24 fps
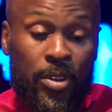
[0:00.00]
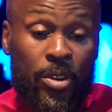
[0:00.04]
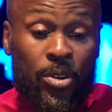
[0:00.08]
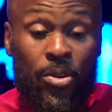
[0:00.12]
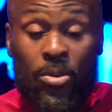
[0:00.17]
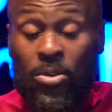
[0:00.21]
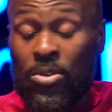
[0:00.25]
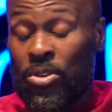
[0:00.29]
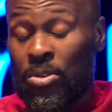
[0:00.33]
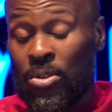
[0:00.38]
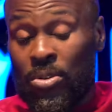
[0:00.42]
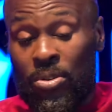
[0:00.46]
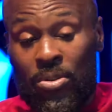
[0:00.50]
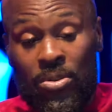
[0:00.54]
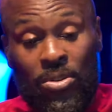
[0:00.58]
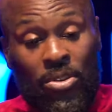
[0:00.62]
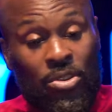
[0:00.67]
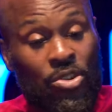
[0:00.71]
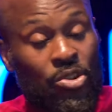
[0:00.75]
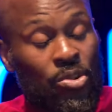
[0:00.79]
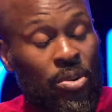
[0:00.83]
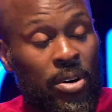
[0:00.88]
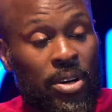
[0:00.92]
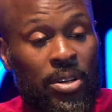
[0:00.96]
those
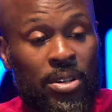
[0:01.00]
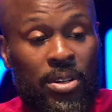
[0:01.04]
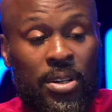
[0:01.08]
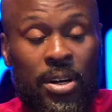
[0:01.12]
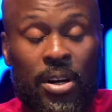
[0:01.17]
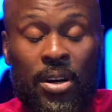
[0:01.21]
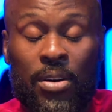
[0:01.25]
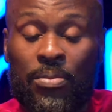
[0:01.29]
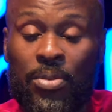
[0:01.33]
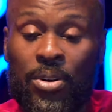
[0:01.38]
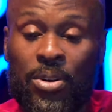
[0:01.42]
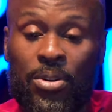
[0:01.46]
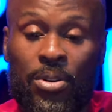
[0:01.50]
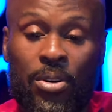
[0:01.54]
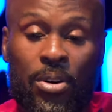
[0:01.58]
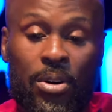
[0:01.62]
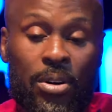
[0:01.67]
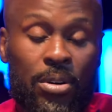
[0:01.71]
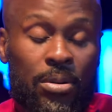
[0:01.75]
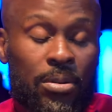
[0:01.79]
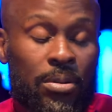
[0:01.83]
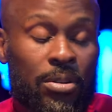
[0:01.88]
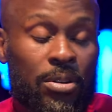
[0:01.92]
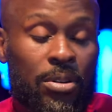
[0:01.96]
are joints that have been
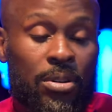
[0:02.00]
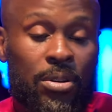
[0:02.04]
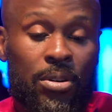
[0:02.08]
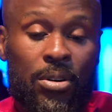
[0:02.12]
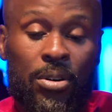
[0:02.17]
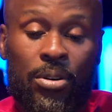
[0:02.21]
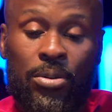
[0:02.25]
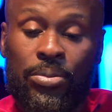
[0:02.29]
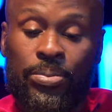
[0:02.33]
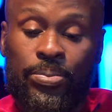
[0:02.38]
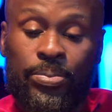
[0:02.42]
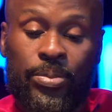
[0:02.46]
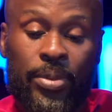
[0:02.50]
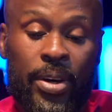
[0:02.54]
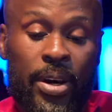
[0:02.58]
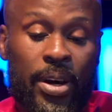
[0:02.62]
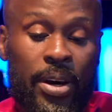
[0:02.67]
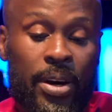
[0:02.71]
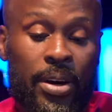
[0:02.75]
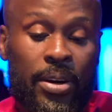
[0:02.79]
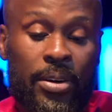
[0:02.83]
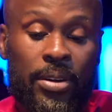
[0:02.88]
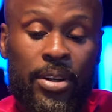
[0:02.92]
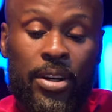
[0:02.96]
done, you know,
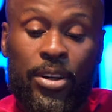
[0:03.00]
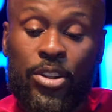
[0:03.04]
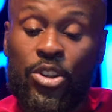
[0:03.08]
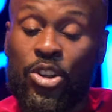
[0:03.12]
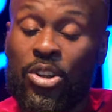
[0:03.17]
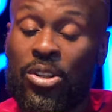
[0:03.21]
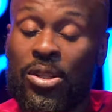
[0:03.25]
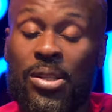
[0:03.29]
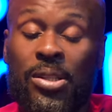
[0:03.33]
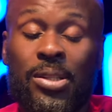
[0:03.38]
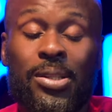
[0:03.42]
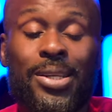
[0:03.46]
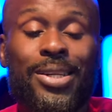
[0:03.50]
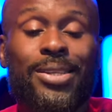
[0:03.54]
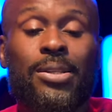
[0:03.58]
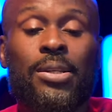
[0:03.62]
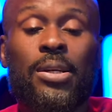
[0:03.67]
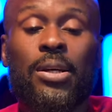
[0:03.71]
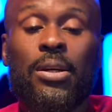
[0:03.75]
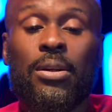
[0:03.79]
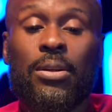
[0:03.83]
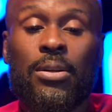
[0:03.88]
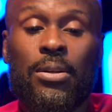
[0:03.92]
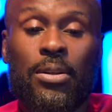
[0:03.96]
and they're just
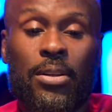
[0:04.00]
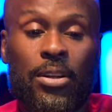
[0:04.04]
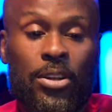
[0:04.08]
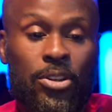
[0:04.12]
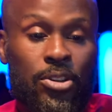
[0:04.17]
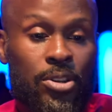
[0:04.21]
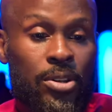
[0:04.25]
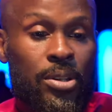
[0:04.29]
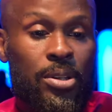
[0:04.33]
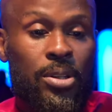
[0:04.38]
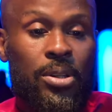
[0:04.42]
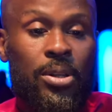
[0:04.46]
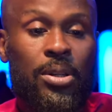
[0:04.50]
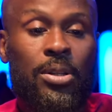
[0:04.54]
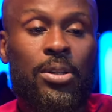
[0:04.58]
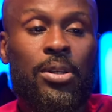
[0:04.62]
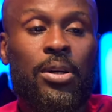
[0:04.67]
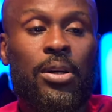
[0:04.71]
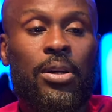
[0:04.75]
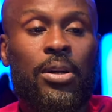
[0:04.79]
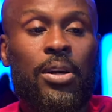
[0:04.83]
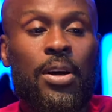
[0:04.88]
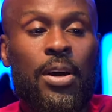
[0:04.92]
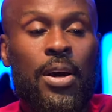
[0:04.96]
sitting. They're just
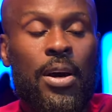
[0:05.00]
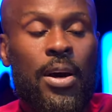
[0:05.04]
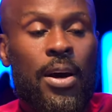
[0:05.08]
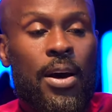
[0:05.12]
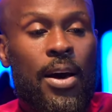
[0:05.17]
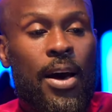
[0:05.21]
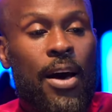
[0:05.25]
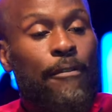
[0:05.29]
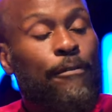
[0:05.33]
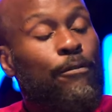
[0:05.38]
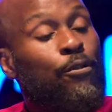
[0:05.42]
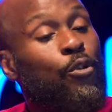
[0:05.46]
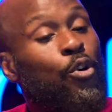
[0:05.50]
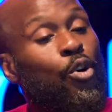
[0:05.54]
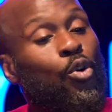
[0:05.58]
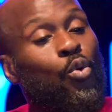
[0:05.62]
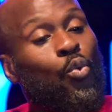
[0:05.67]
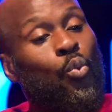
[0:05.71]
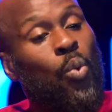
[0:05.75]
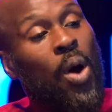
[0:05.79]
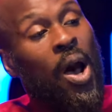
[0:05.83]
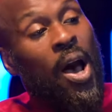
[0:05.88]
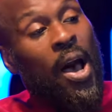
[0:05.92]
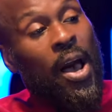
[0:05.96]
sitting, and for a
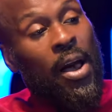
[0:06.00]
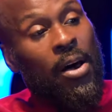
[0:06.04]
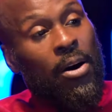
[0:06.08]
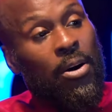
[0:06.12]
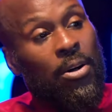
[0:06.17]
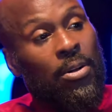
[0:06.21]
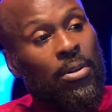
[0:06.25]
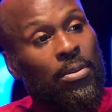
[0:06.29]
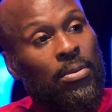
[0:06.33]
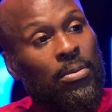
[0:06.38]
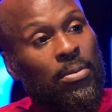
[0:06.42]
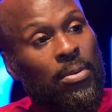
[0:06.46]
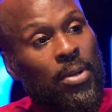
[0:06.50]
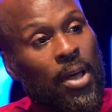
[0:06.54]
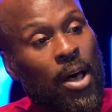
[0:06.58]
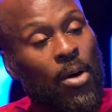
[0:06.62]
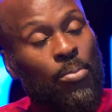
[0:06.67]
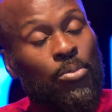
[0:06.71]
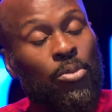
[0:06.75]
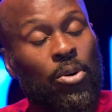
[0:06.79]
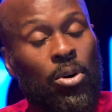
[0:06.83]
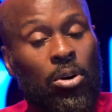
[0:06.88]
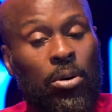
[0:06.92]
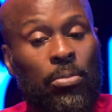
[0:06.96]
while, I
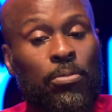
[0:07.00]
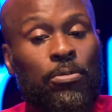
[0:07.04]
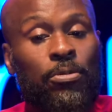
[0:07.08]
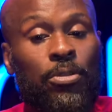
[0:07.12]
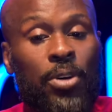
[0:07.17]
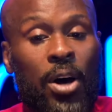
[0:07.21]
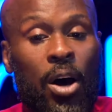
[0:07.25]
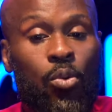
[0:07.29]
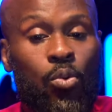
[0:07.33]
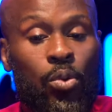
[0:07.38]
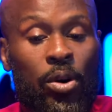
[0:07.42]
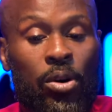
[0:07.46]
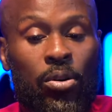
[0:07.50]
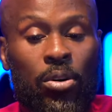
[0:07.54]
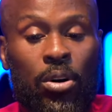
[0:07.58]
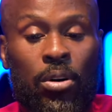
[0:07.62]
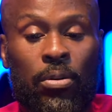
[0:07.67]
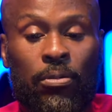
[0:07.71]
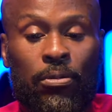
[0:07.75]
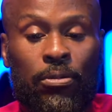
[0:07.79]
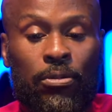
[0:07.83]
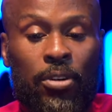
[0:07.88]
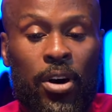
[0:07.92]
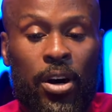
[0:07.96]
will
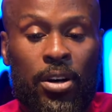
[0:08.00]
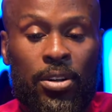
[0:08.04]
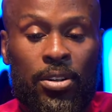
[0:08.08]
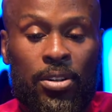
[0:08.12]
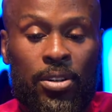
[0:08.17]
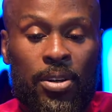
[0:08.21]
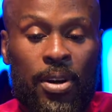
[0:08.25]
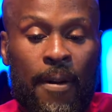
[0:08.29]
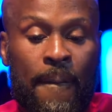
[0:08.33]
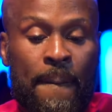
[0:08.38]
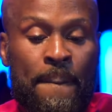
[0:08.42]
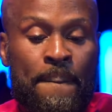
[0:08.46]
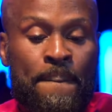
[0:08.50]
confess.